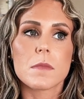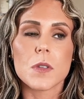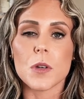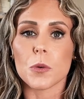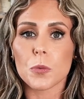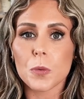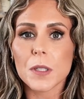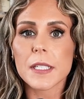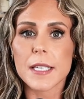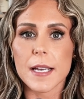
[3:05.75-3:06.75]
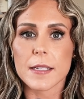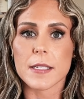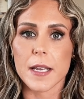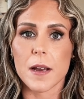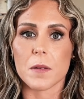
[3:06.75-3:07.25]
you know, really get
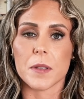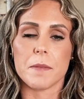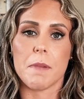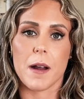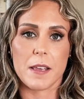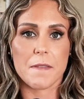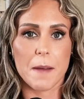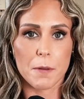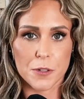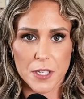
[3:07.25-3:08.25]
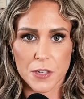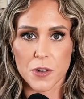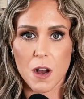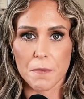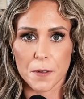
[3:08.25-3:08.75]
down the body fat percentage
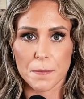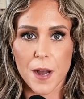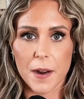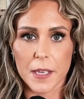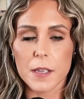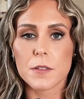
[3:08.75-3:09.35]
off your body.